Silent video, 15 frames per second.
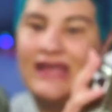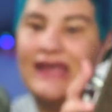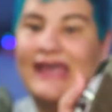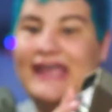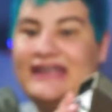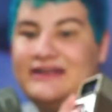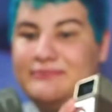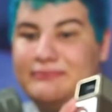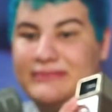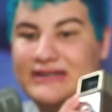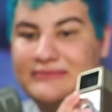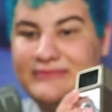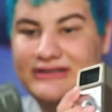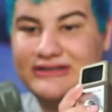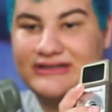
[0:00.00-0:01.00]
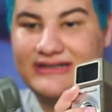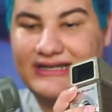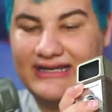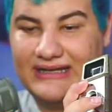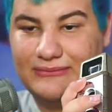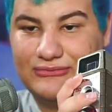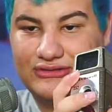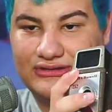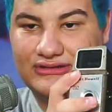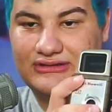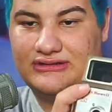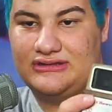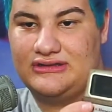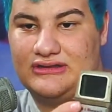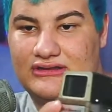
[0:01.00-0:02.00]
8mm camera.
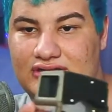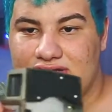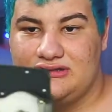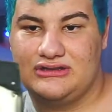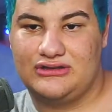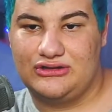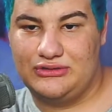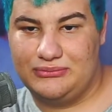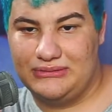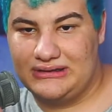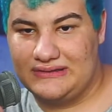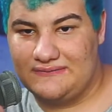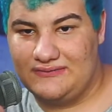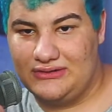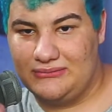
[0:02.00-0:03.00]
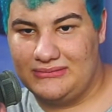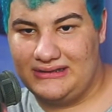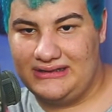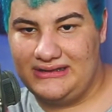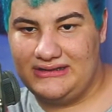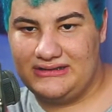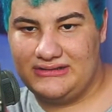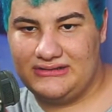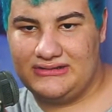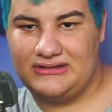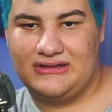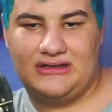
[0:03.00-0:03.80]
So you put the film in here,